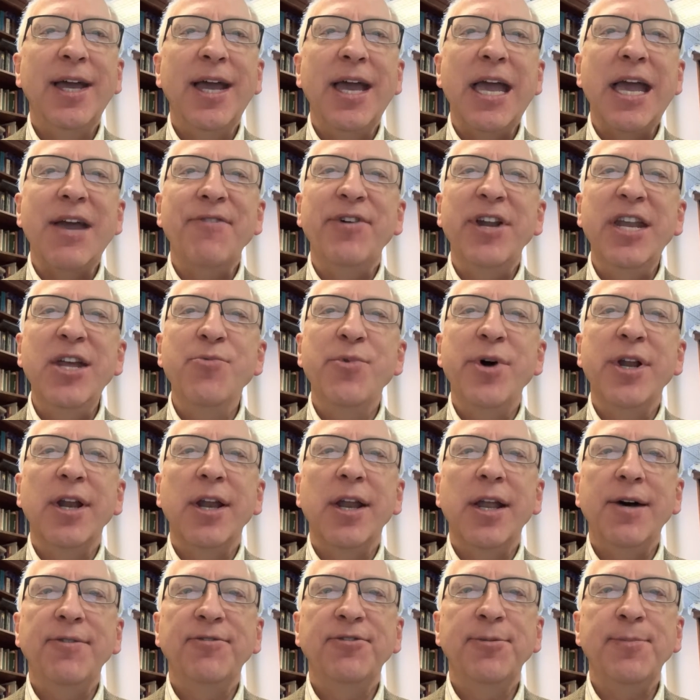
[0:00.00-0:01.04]
If anyone
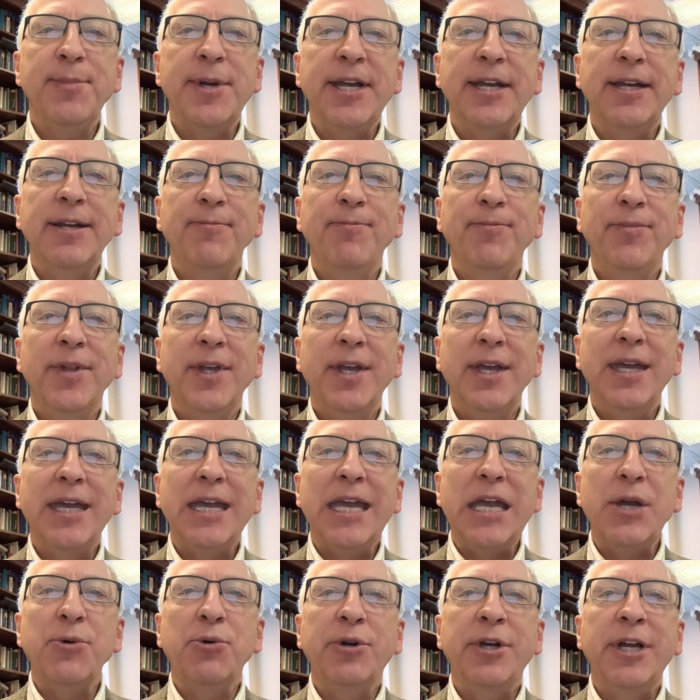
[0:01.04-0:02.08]
loves me,
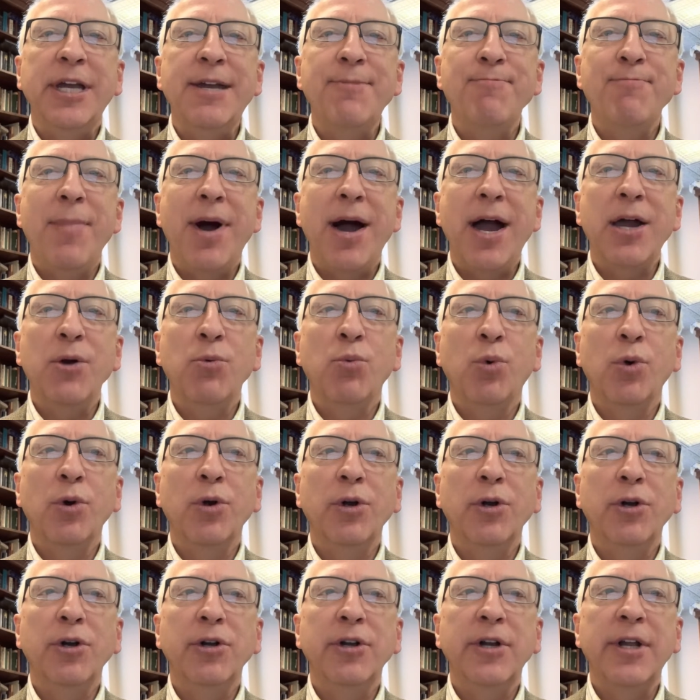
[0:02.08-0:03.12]
he will keep my
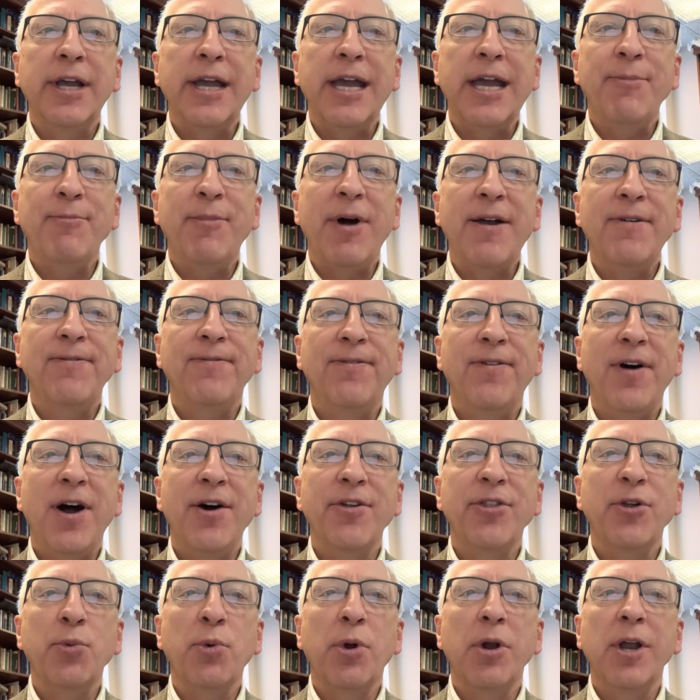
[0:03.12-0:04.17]
word, and my
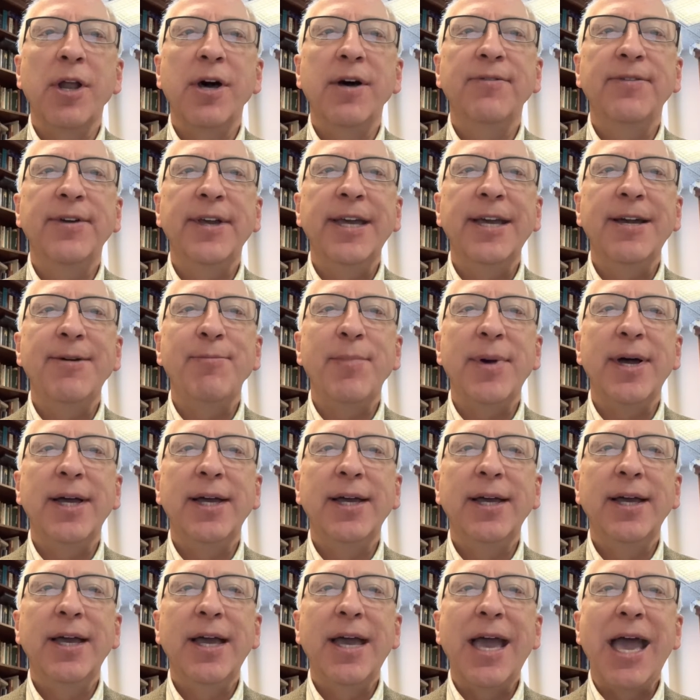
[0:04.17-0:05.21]
Father will love him
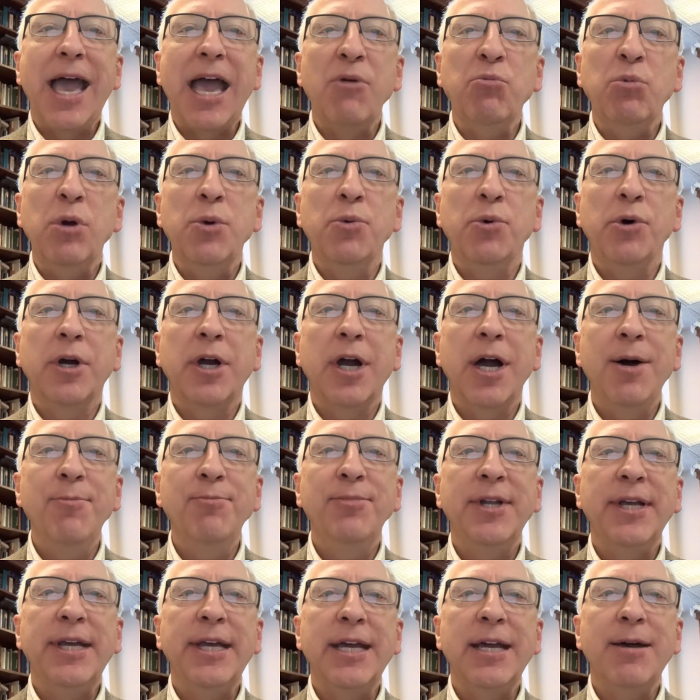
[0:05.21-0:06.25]
and we will come
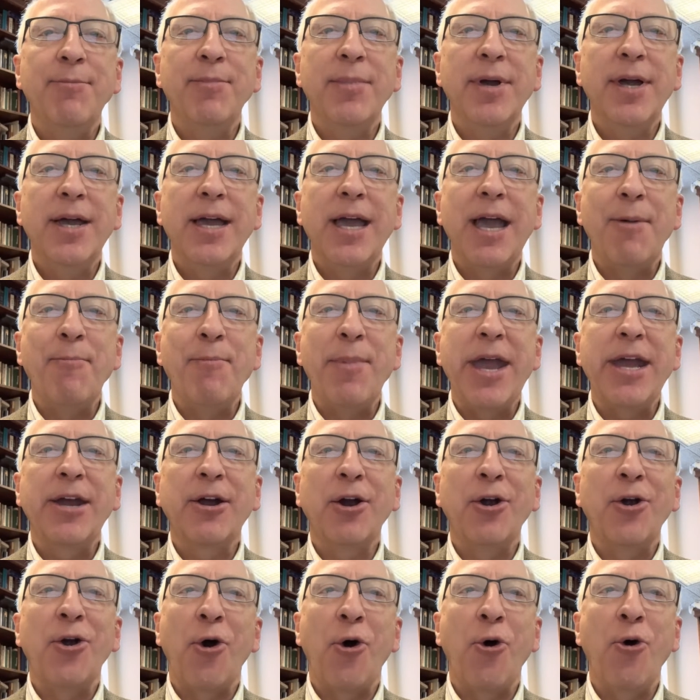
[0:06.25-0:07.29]
to him and make
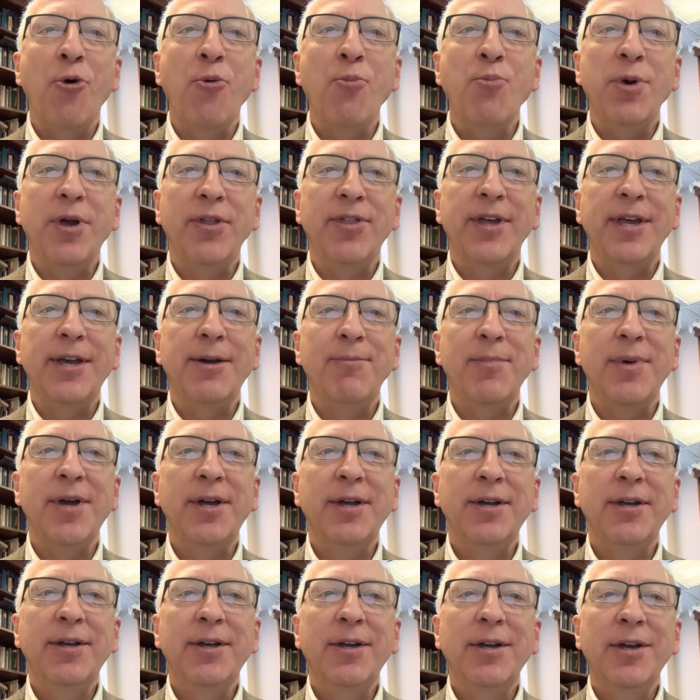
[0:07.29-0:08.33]
our home with him.
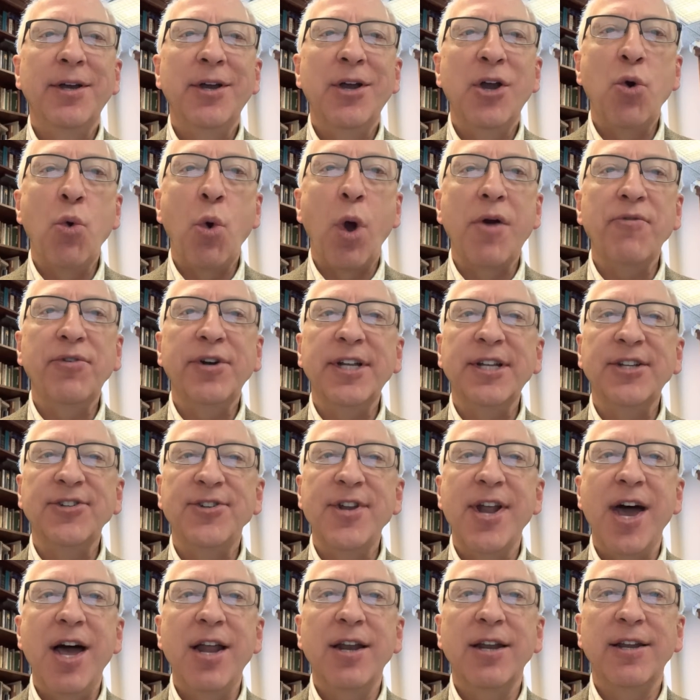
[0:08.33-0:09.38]
Whoever does
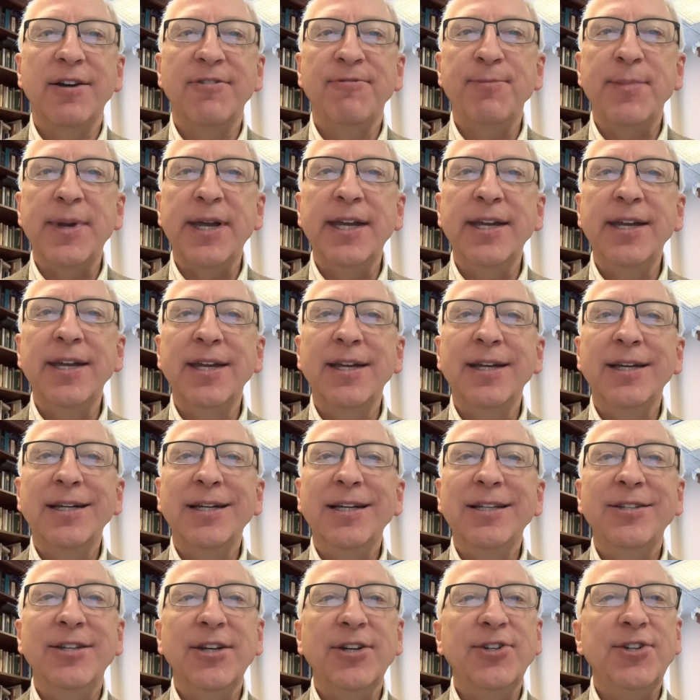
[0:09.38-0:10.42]
not love me
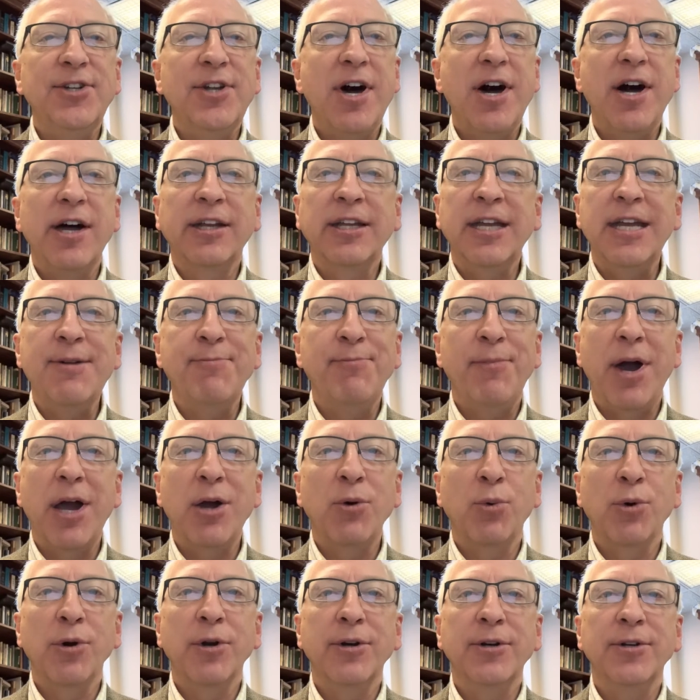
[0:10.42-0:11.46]
does not keep my
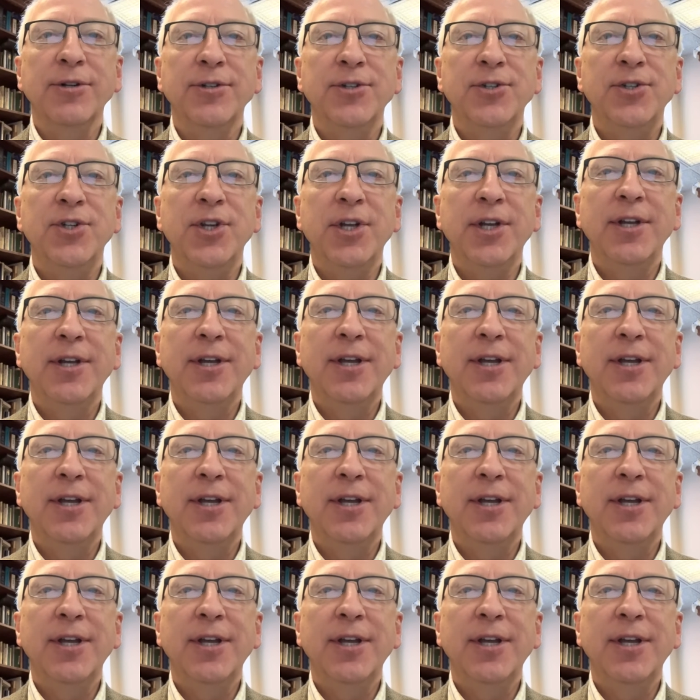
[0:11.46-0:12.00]
words.